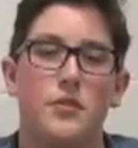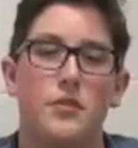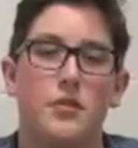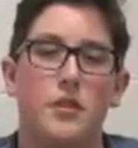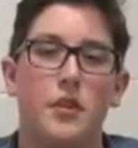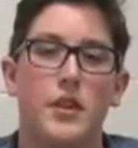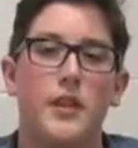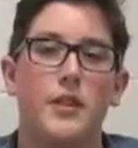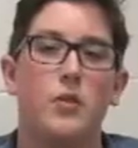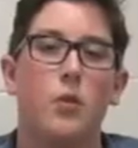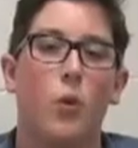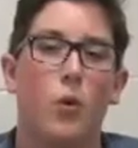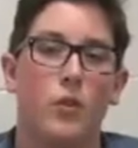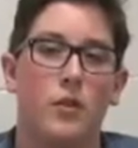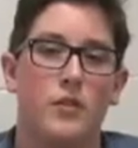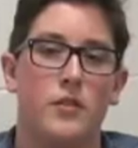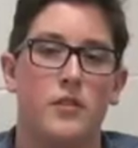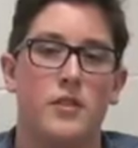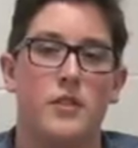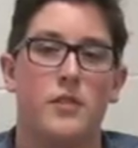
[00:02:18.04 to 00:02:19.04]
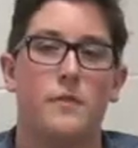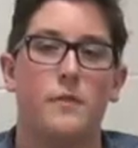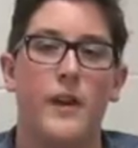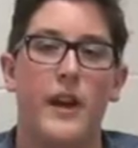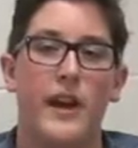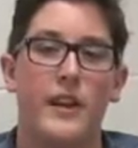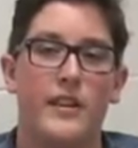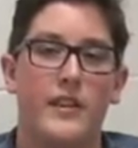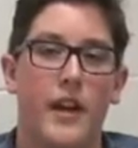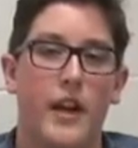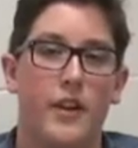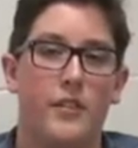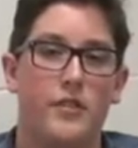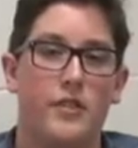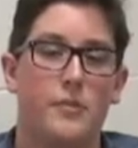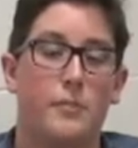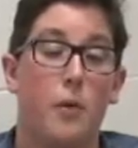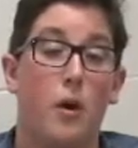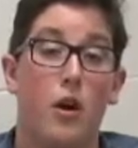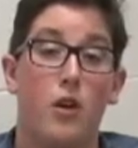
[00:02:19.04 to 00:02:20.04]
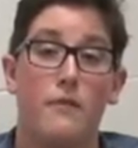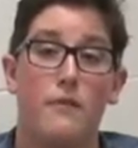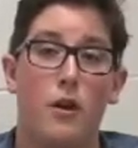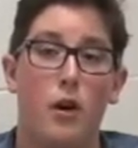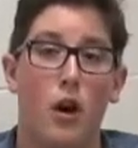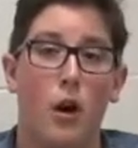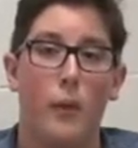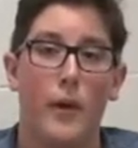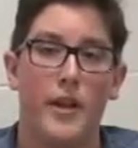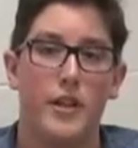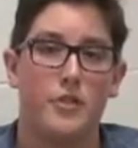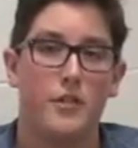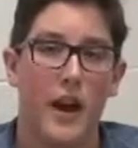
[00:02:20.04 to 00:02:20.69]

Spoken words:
Turning corners is a very dangerous part of hallway